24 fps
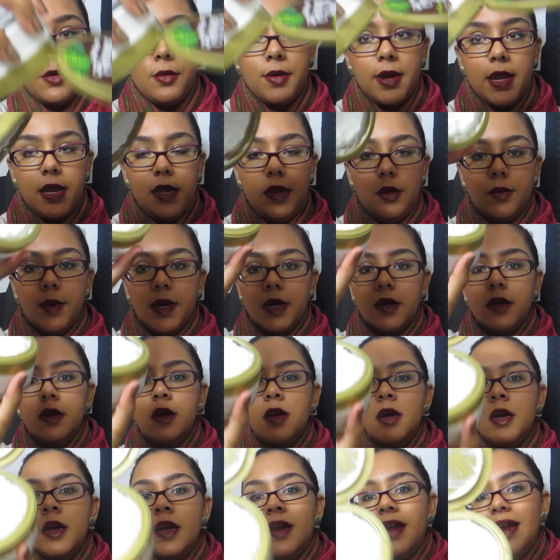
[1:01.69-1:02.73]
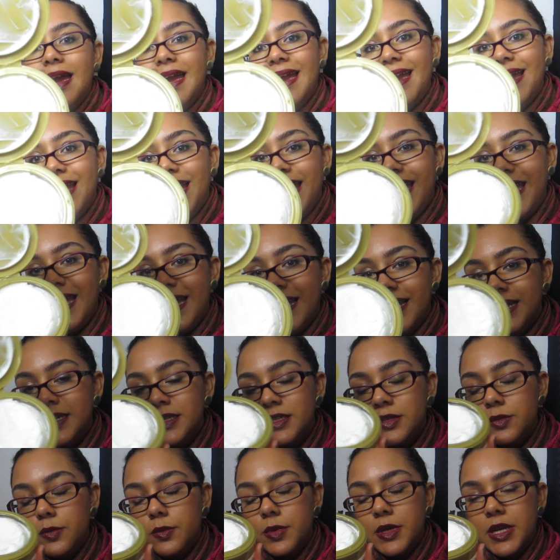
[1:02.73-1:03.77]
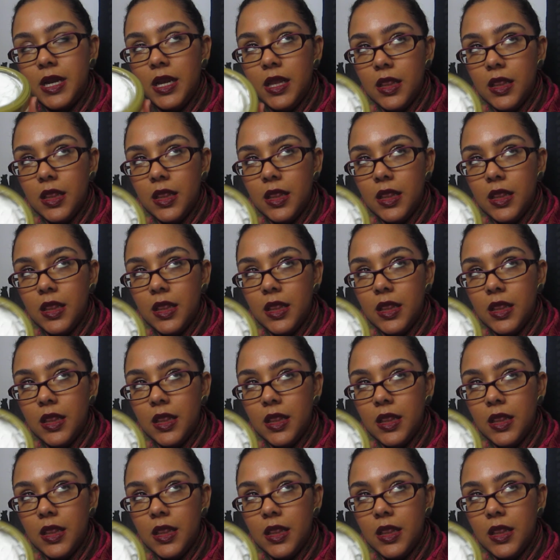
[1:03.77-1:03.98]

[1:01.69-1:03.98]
going anywhere. And what I